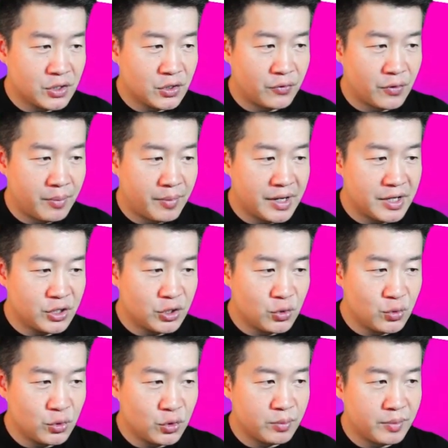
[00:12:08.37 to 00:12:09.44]
So from
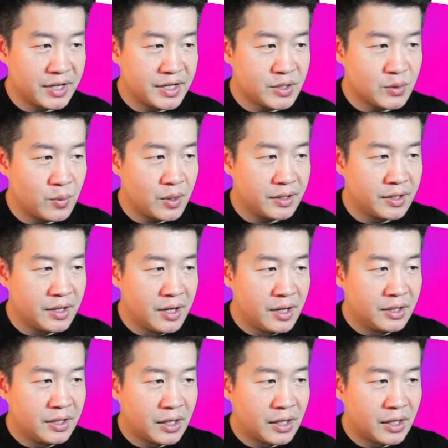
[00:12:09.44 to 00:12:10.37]
-2 to -1,